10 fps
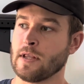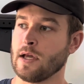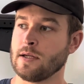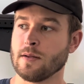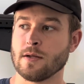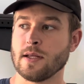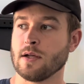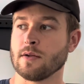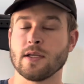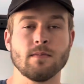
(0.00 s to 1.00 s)
Another thing
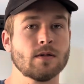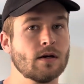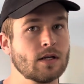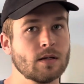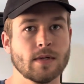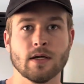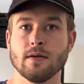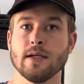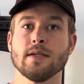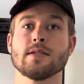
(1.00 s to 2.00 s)
I'll keep talking
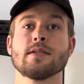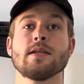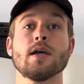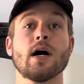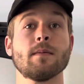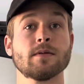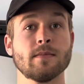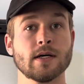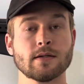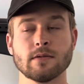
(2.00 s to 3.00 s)
about is the OPT
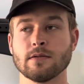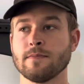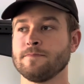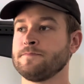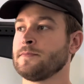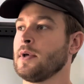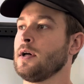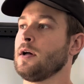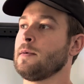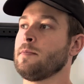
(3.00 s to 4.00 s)
model.
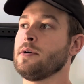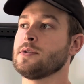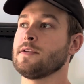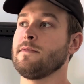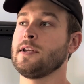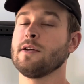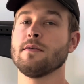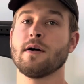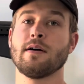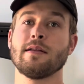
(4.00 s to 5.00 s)
I'll post a video
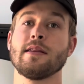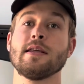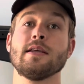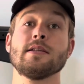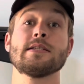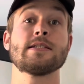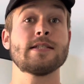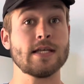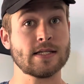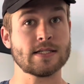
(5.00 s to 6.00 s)
on the
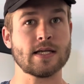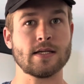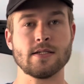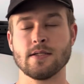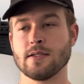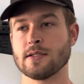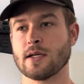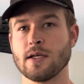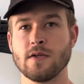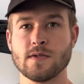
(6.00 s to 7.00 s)
6 stages.
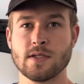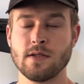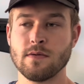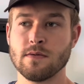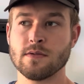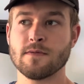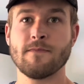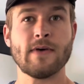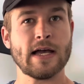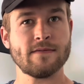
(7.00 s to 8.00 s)
I used to use
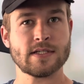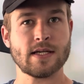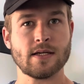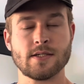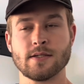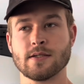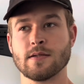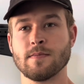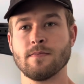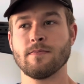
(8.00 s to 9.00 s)
5 stages,
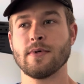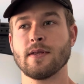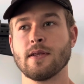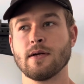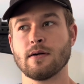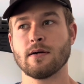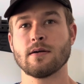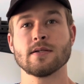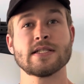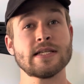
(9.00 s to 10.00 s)
but there
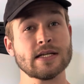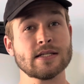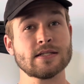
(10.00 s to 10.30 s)
are 6